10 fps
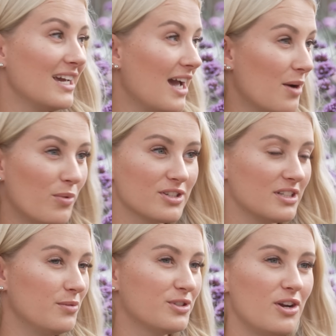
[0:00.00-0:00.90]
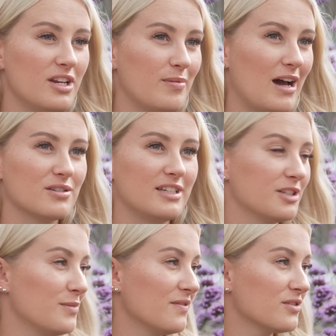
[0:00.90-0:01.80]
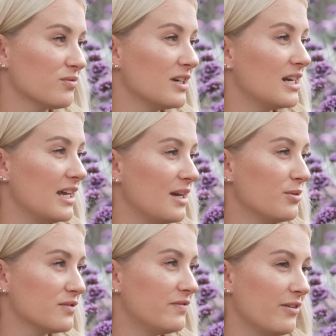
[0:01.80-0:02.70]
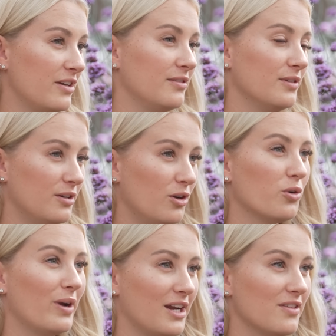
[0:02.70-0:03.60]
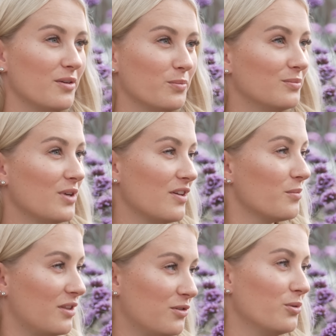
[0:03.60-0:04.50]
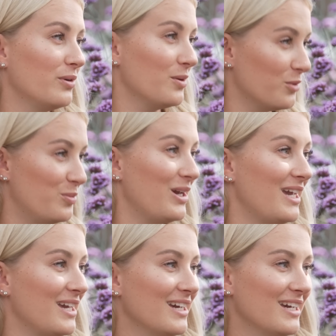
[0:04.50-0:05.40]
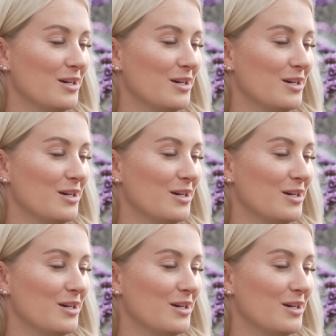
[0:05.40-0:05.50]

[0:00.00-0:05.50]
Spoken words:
Yeah, it was only about 6 months really. It was a lot quicker than I think we thought it would be. Yeah.